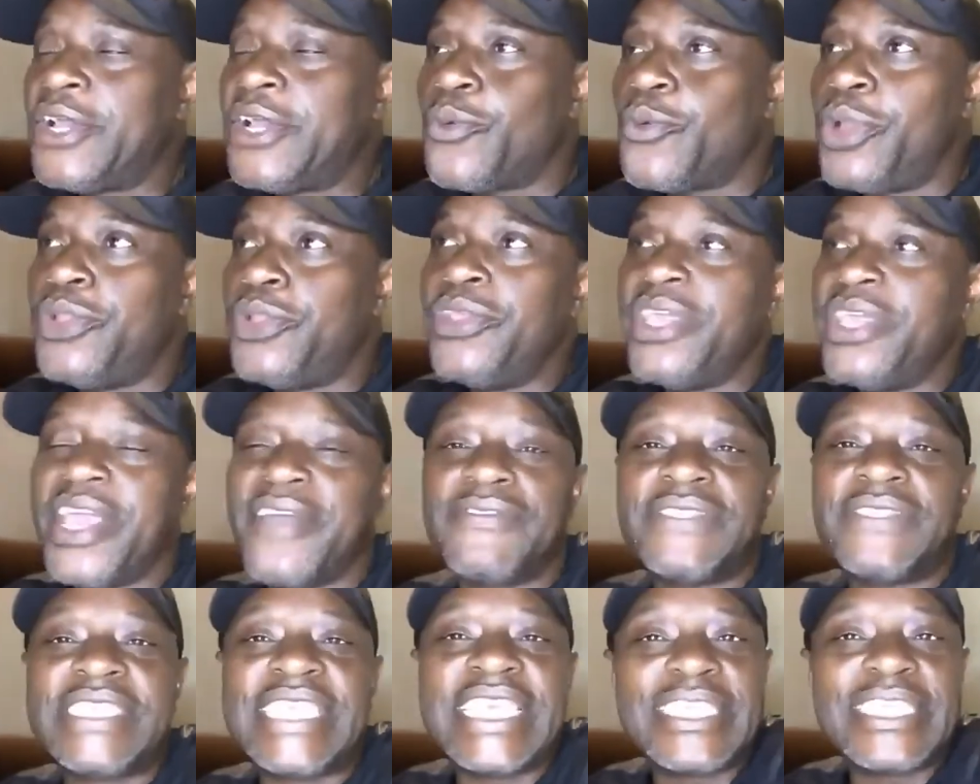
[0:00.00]
when you
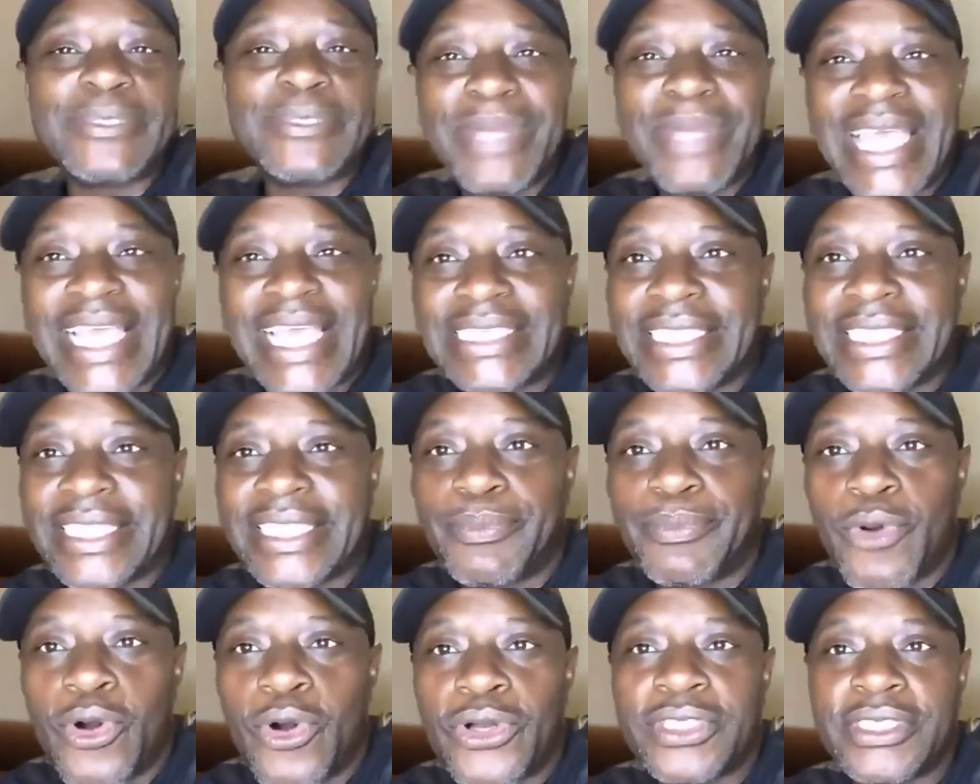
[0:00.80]
have 6 players in the
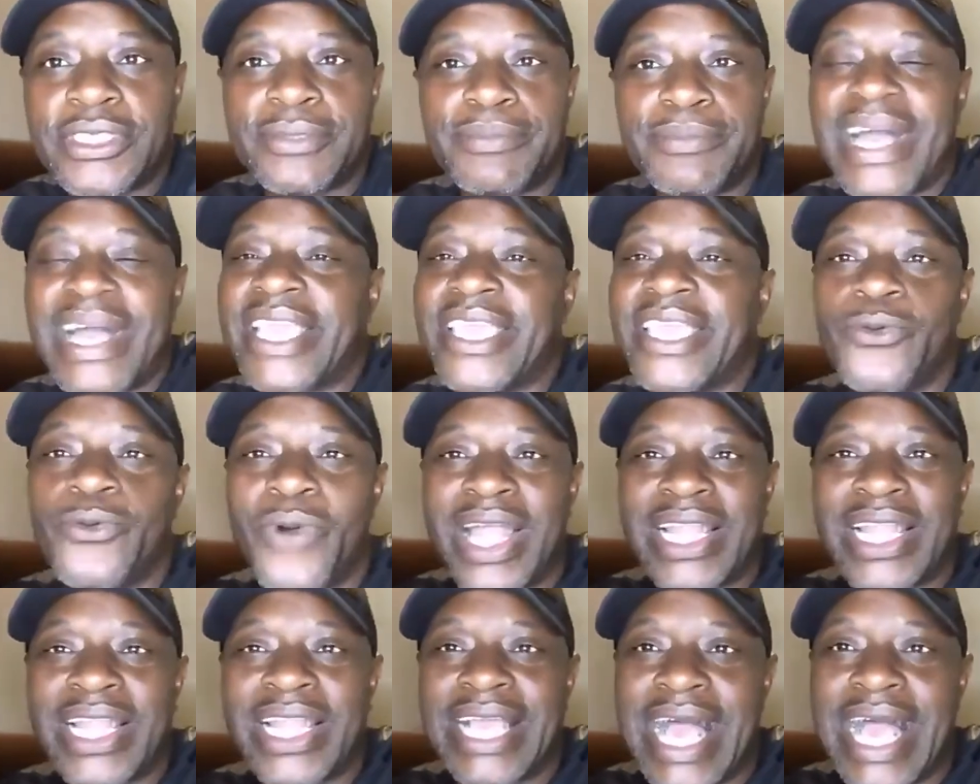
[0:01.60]
box marking
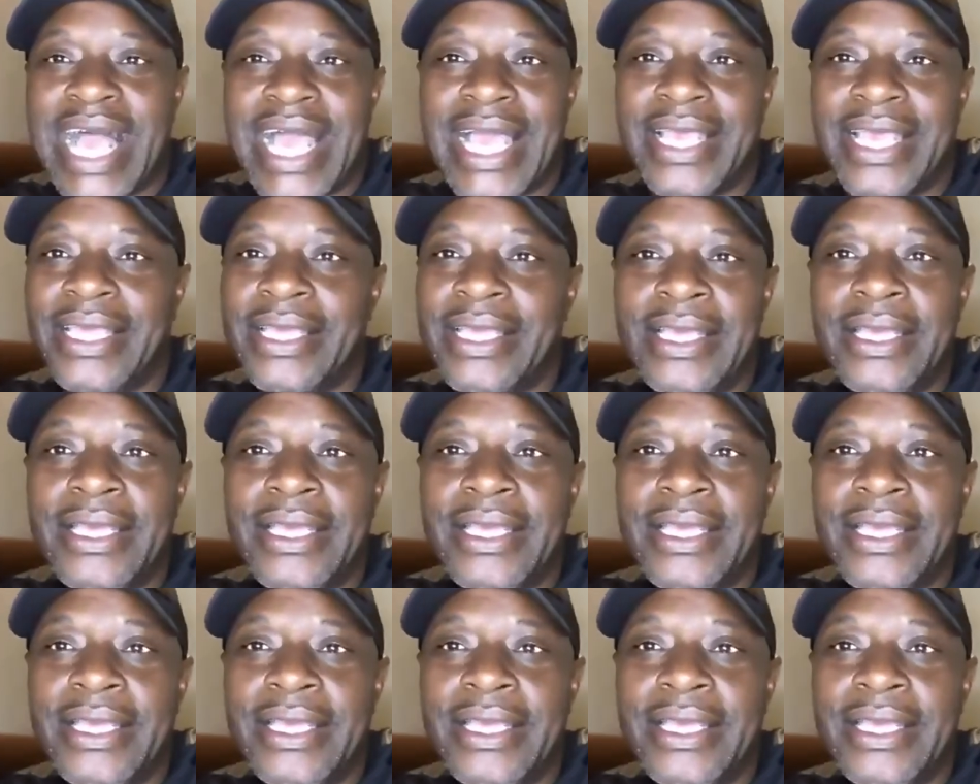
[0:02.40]
one guy,